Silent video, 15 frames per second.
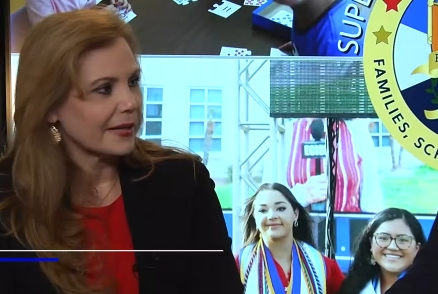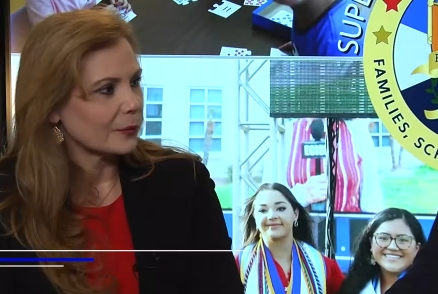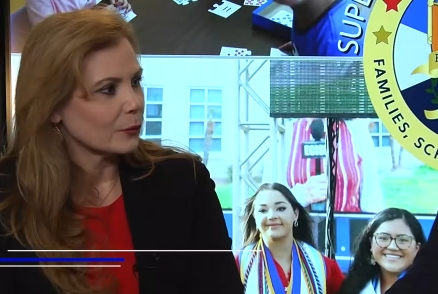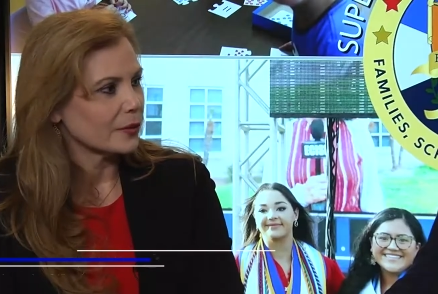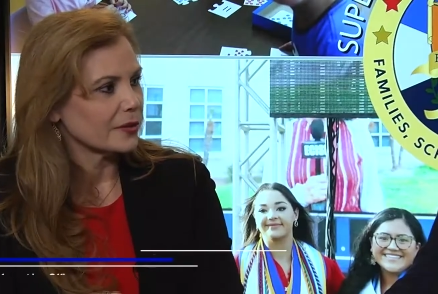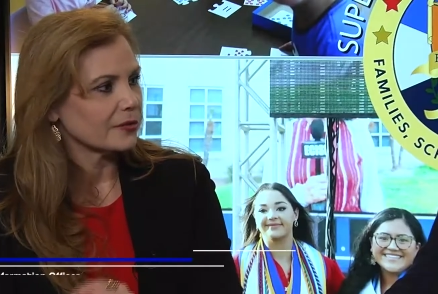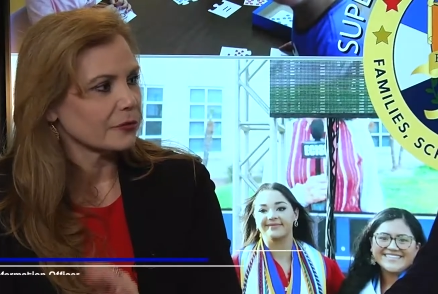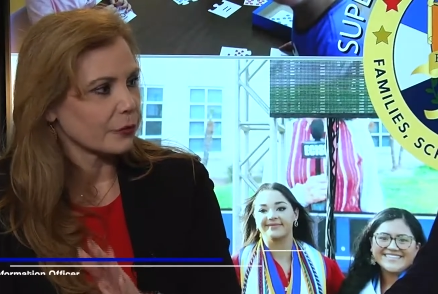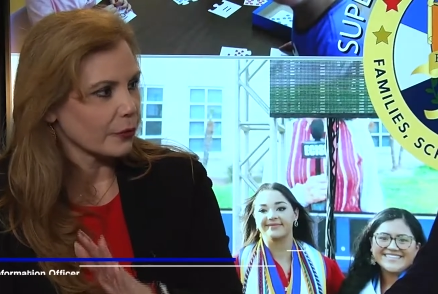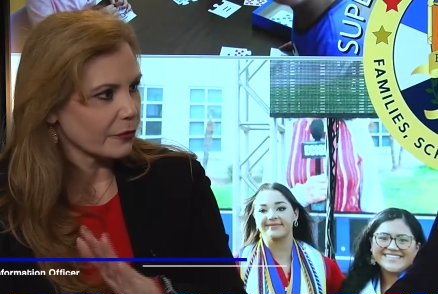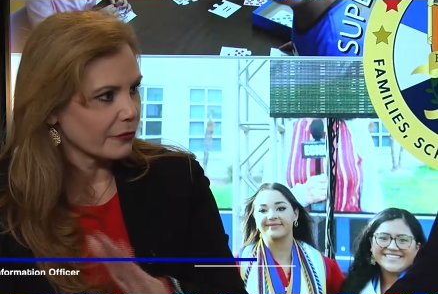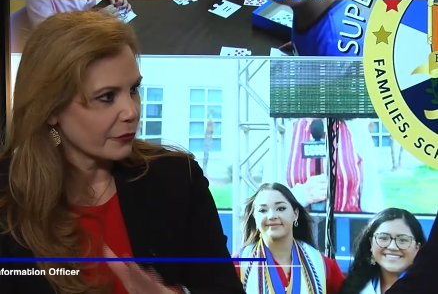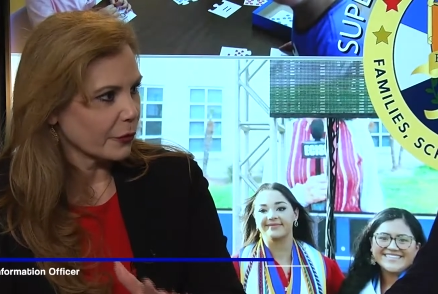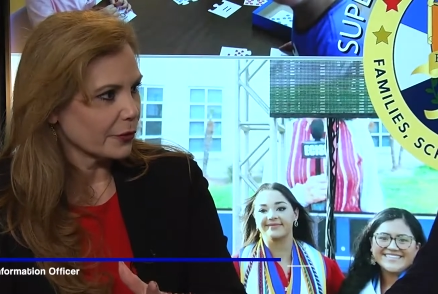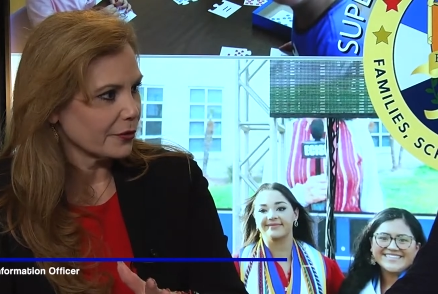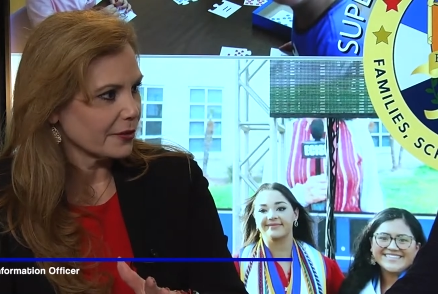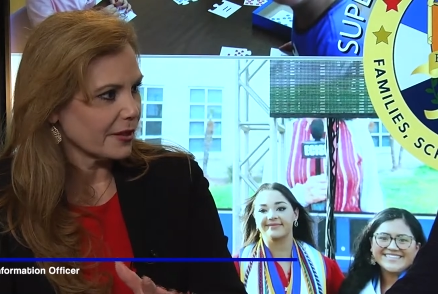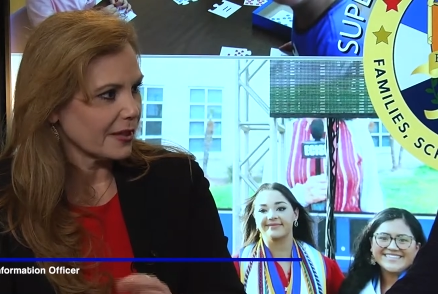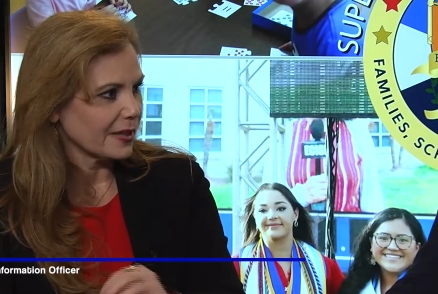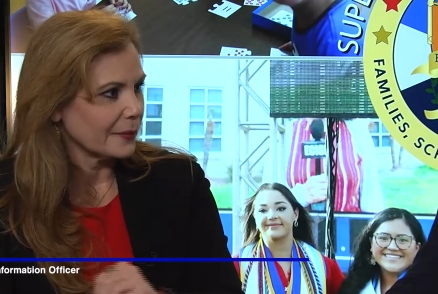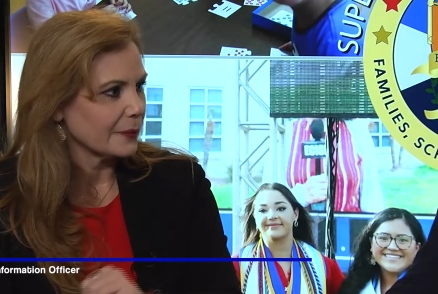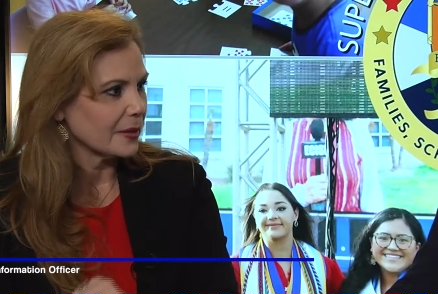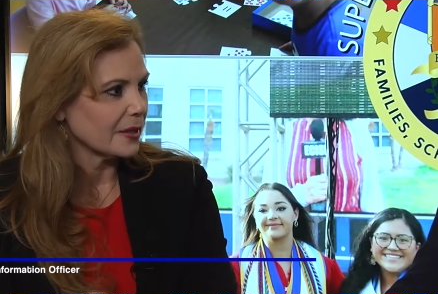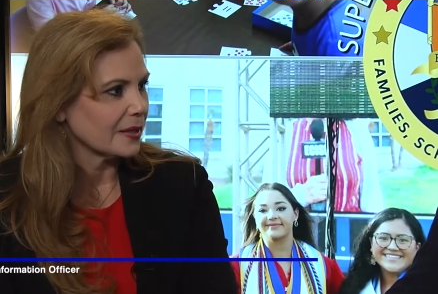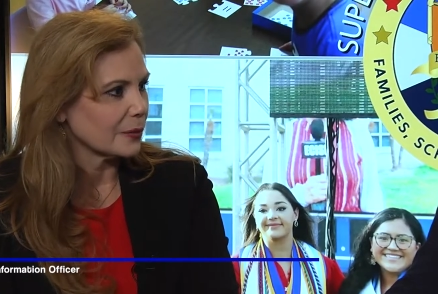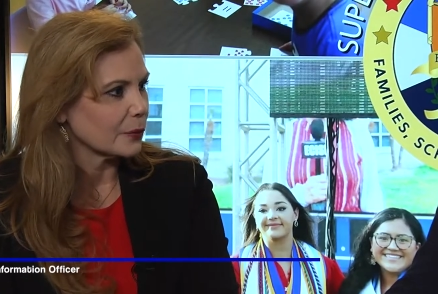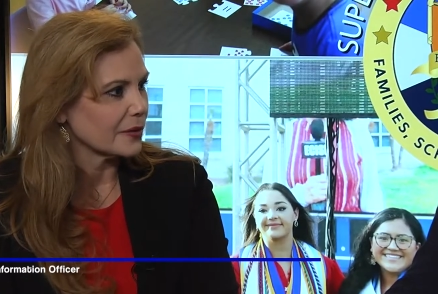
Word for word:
Speaker 1: that was for the first time, uh,